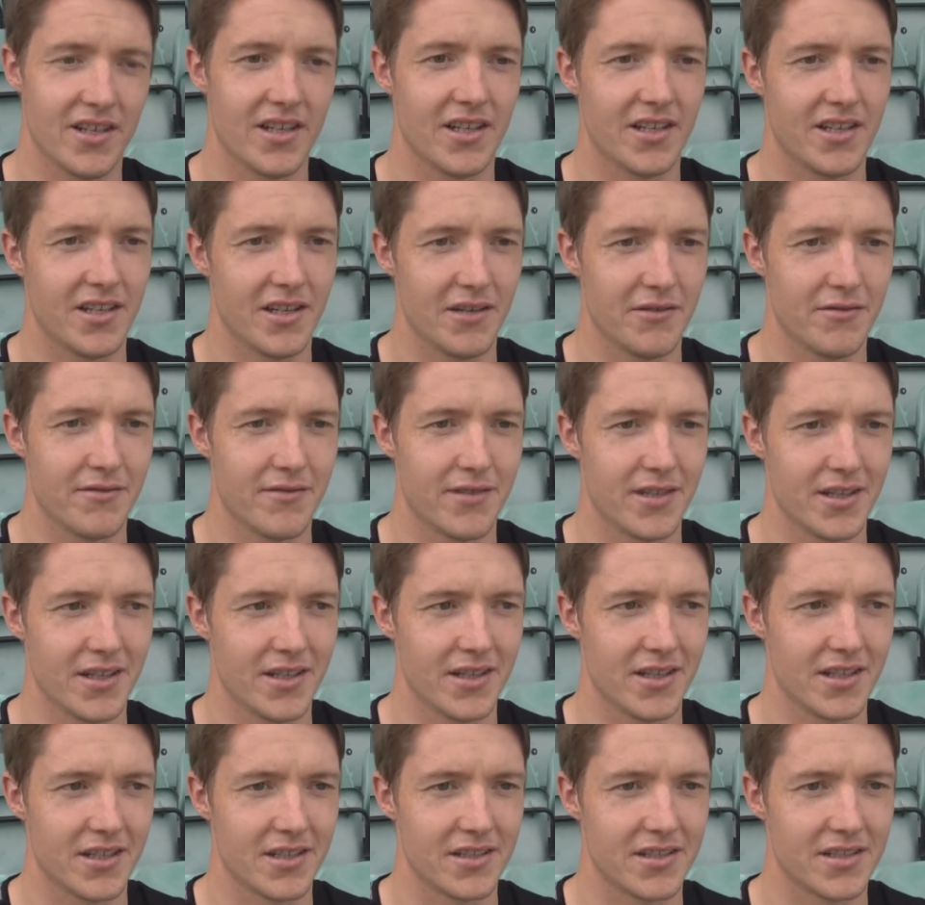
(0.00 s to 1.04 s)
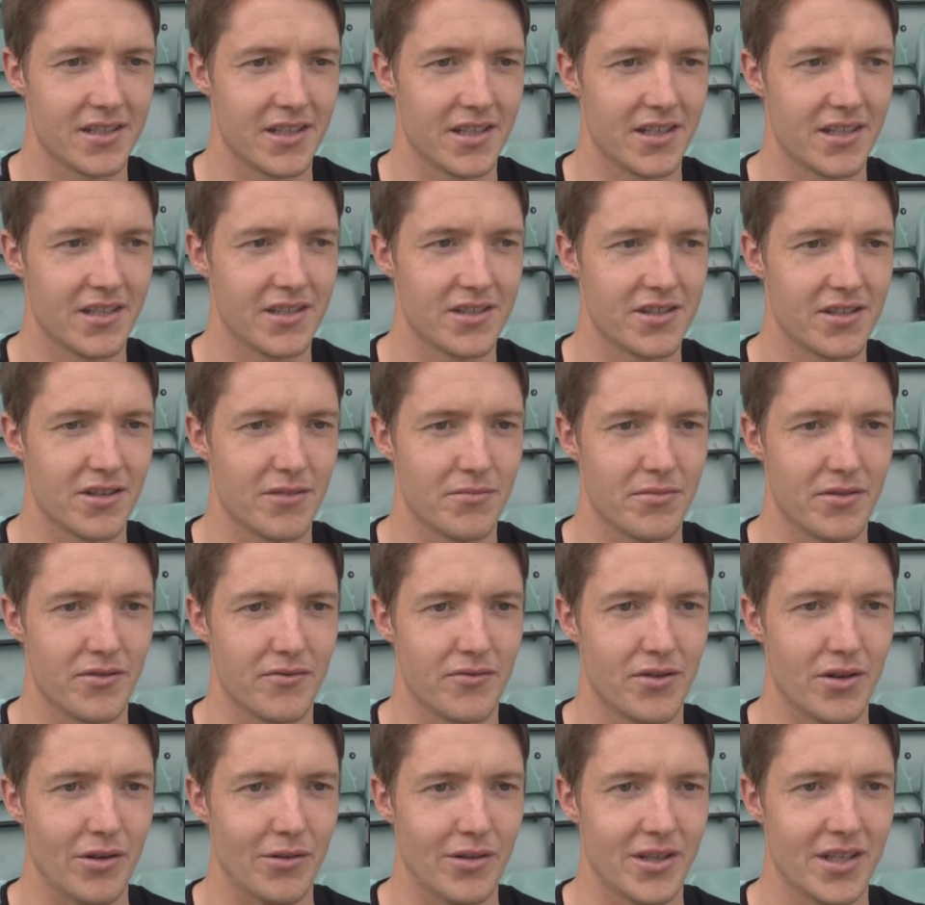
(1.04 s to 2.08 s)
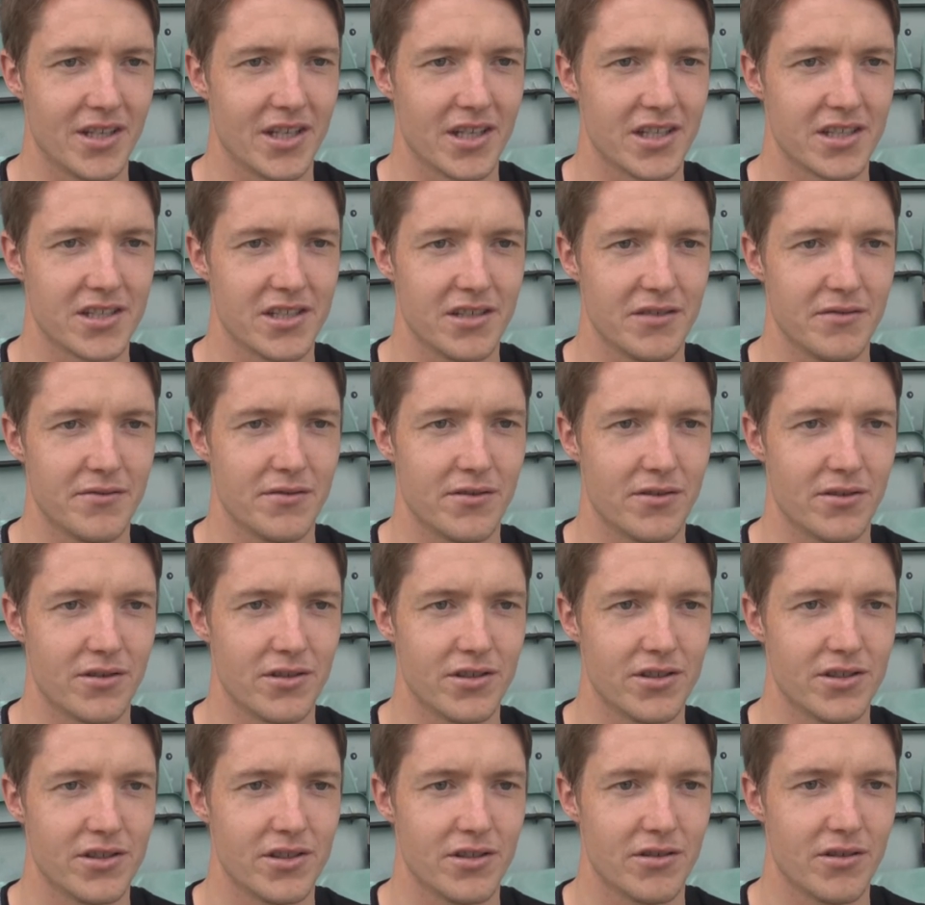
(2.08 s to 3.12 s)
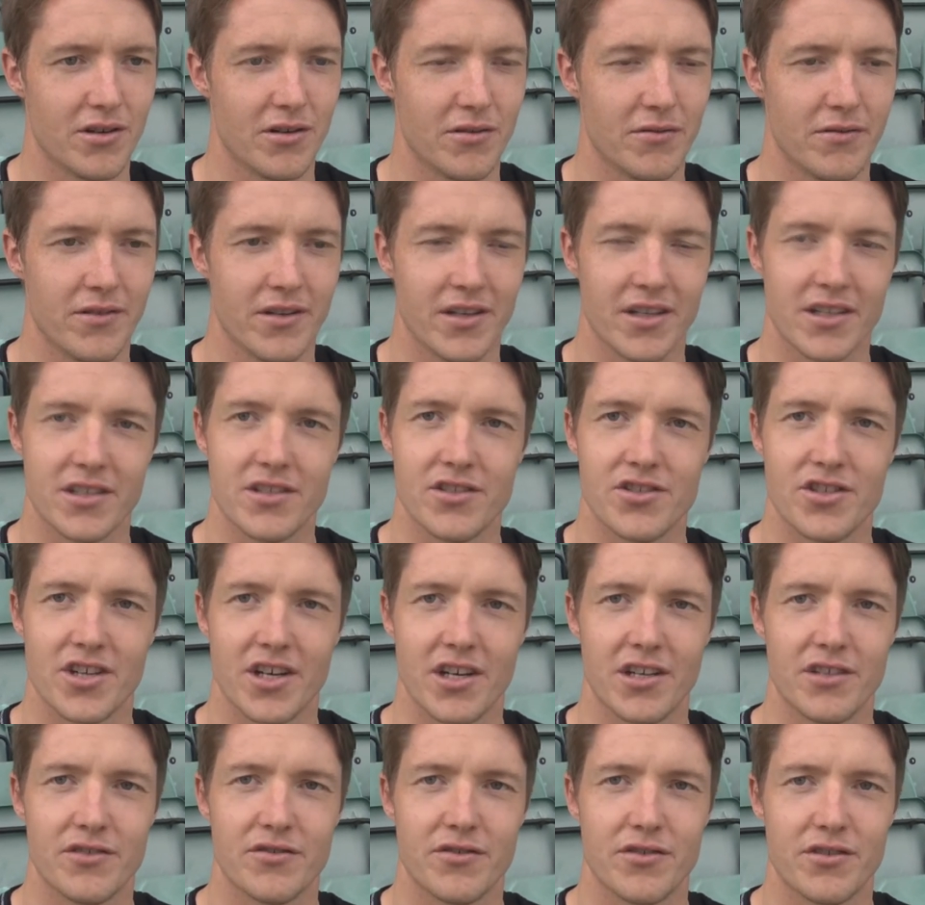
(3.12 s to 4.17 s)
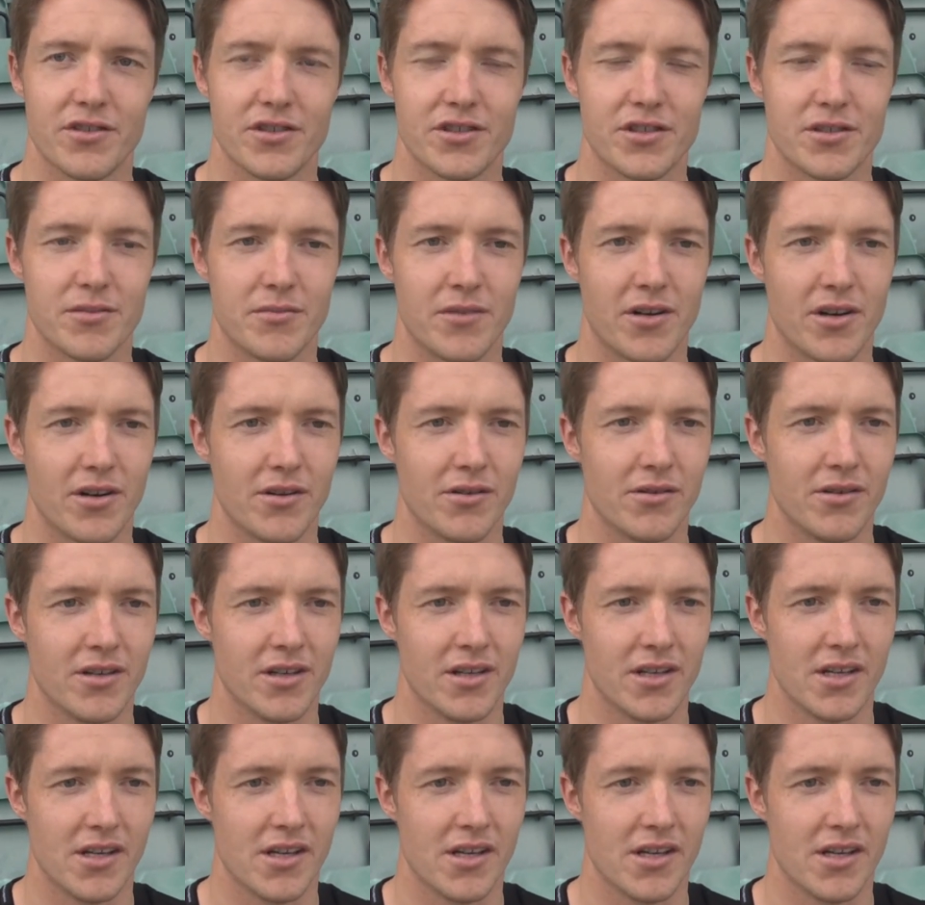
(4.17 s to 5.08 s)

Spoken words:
Yeah, definitely. Like I was saying, it's not been rolling nicely for us, so hopefully it can change for us tomorrow.